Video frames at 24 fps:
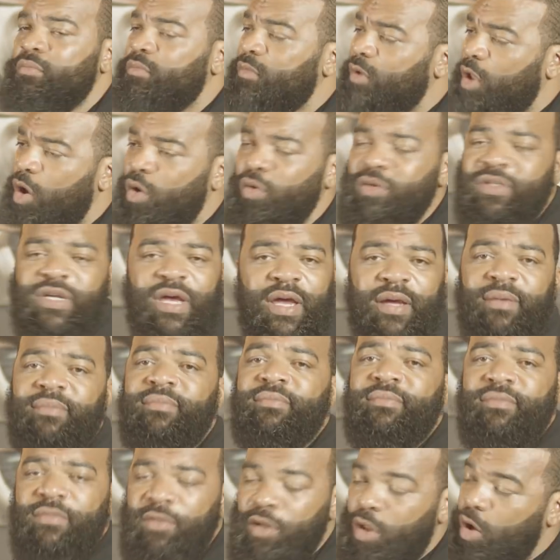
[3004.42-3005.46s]
long time,
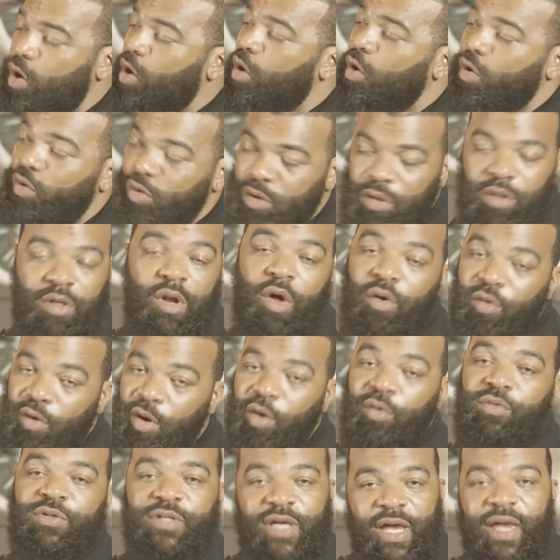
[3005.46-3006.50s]

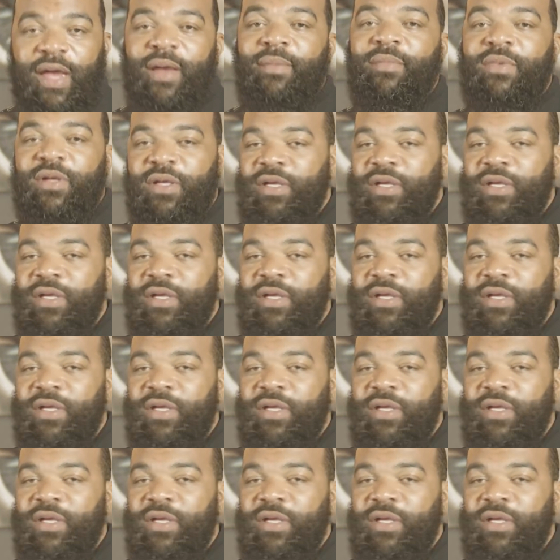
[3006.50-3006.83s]
long time.